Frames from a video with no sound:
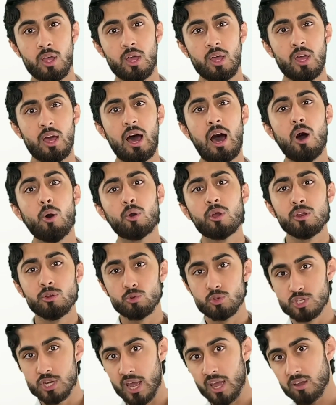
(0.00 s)
How can you
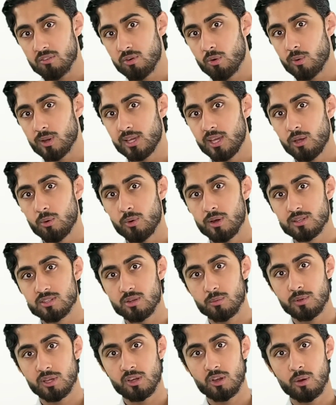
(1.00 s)
check for what keywords are
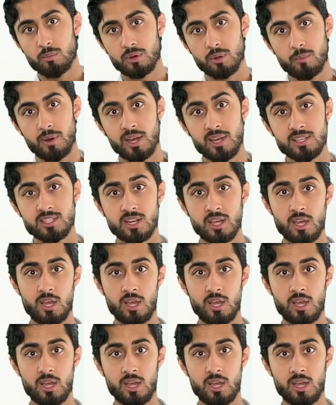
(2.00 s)
being optimized?